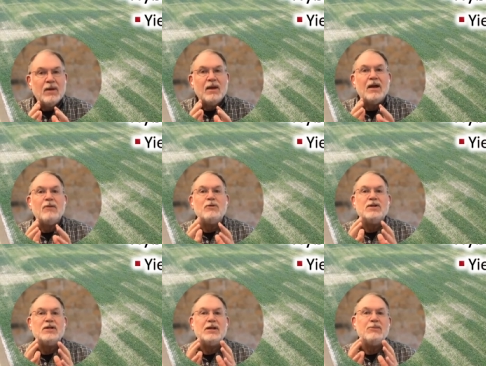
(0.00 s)
and we
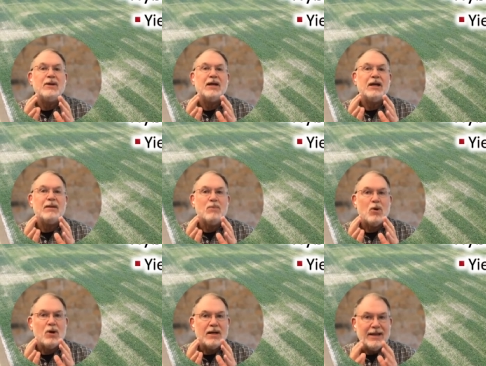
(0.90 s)
seem to be getting
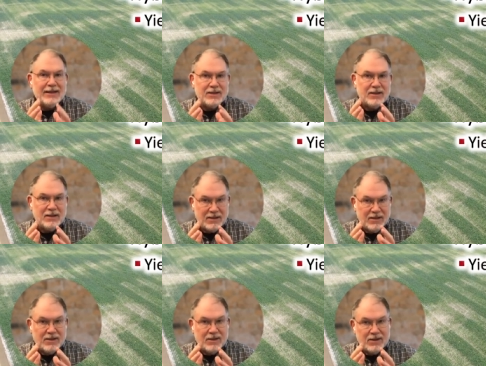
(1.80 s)
more
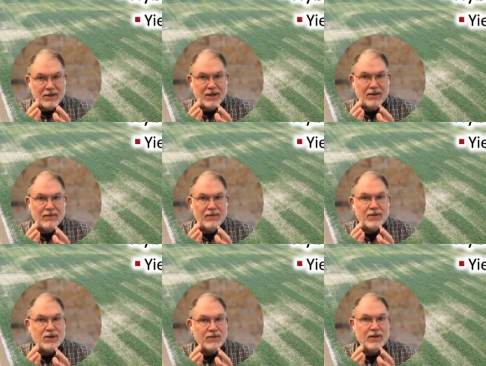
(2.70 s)
instances of
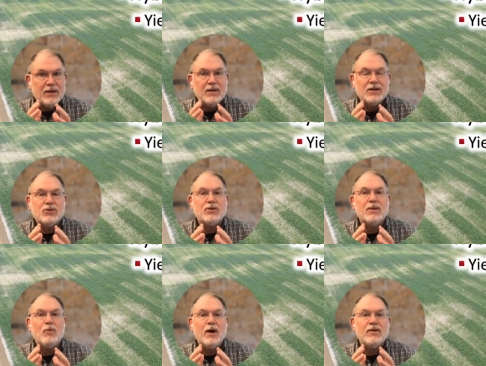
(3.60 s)
severe
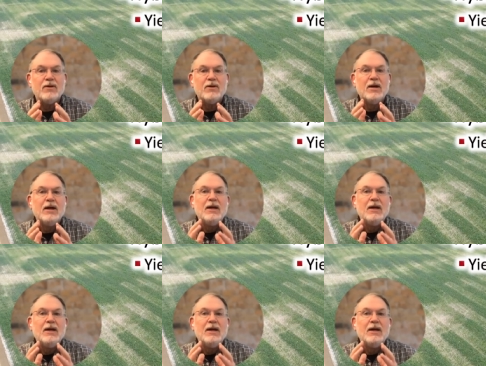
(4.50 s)
extreme weather,